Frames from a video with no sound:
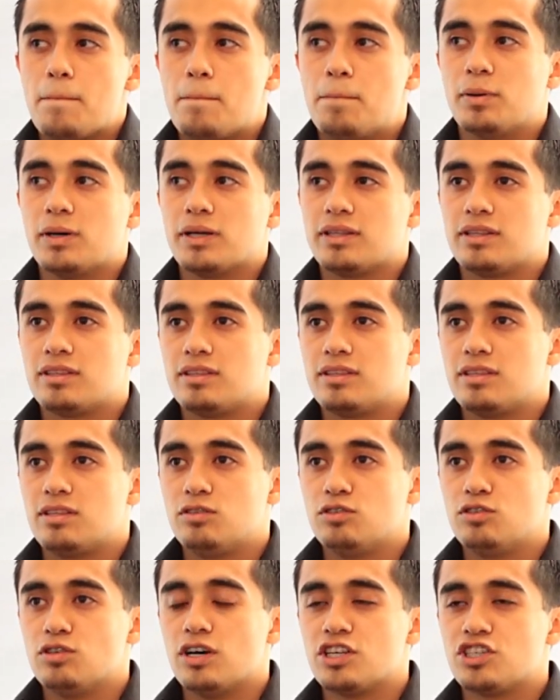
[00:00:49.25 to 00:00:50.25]
but
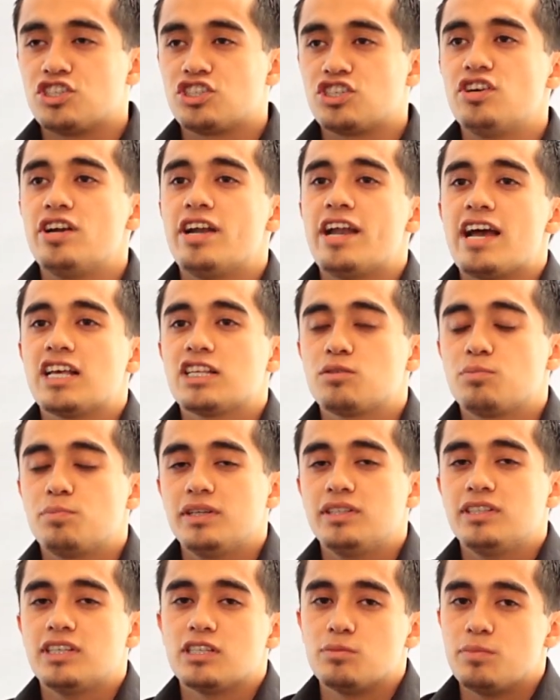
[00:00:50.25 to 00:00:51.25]
a certain
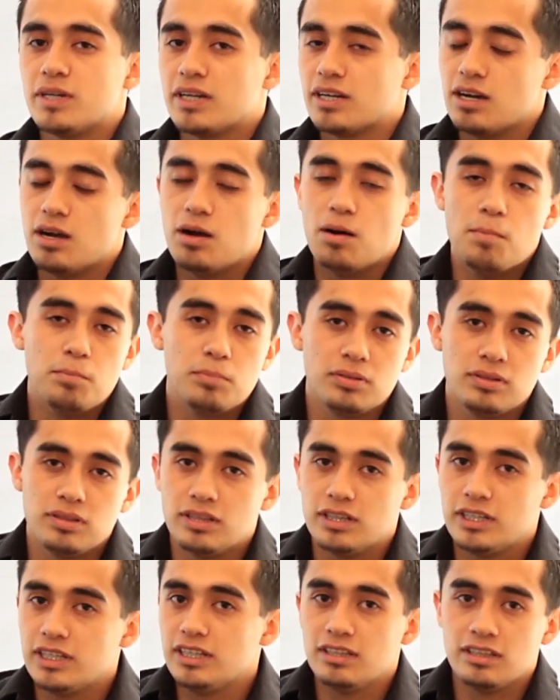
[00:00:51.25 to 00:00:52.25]
aspect has been
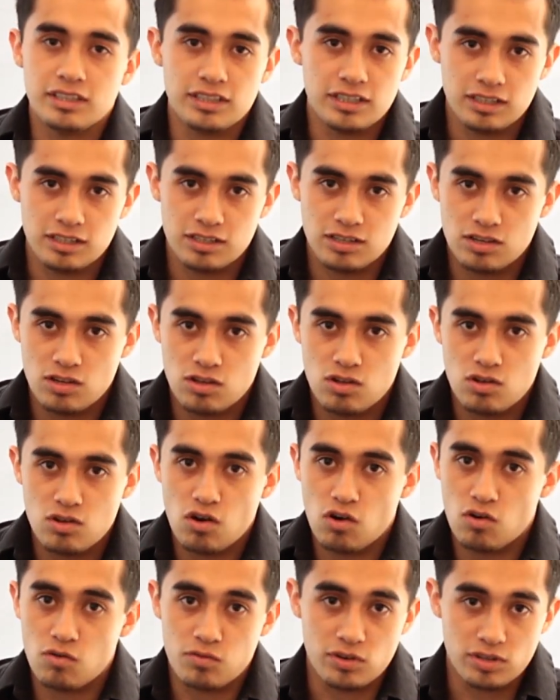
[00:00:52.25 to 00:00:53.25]
completely
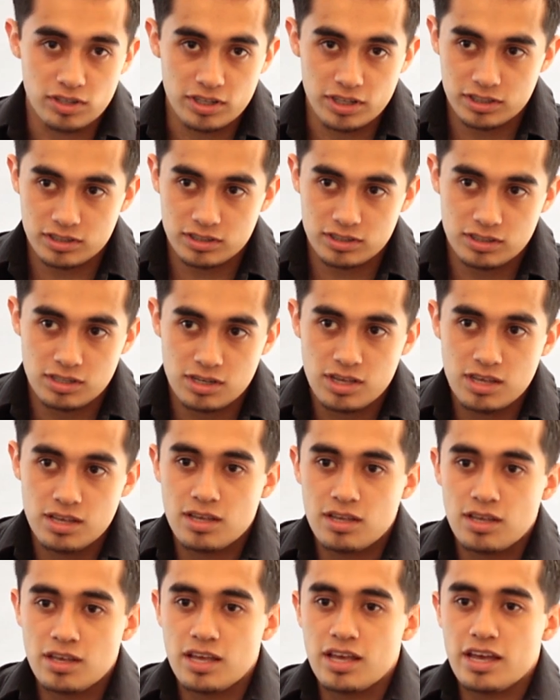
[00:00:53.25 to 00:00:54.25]
overlooked.
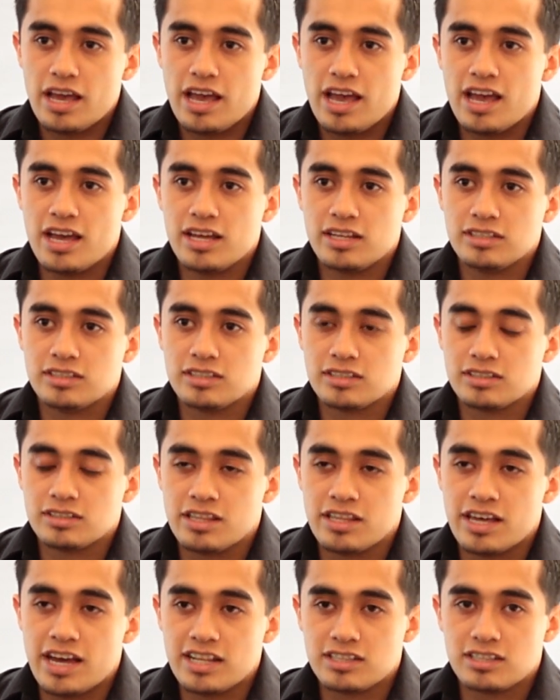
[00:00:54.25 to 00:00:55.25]
And
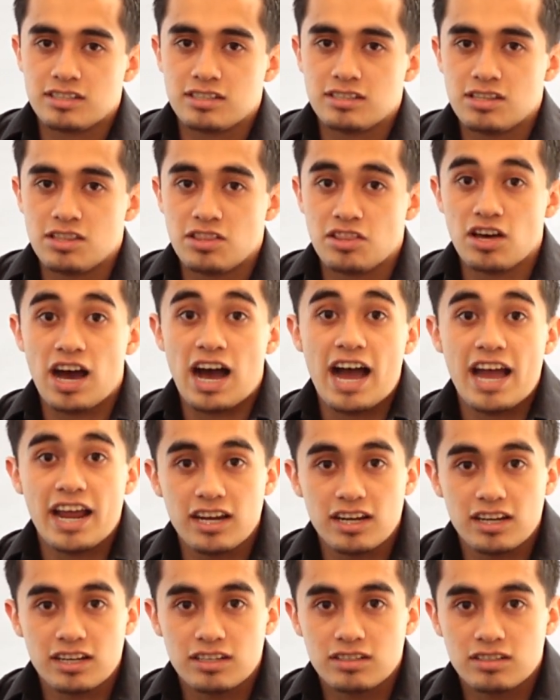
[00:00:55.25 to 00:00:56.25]
that's the
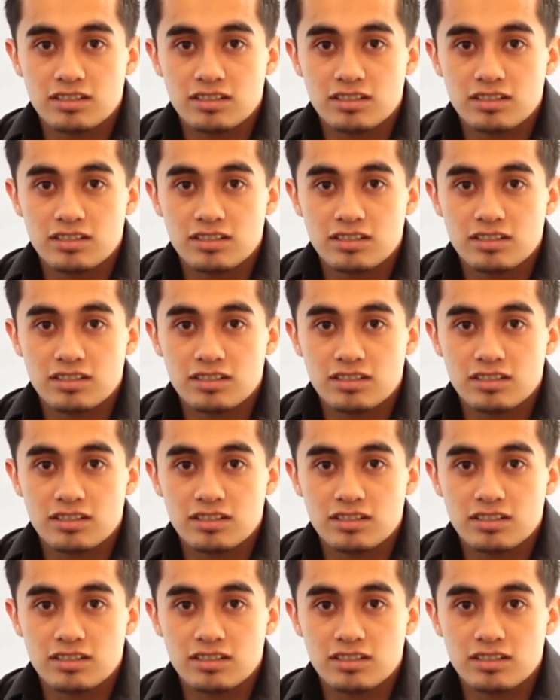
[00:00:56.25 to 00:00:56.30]
height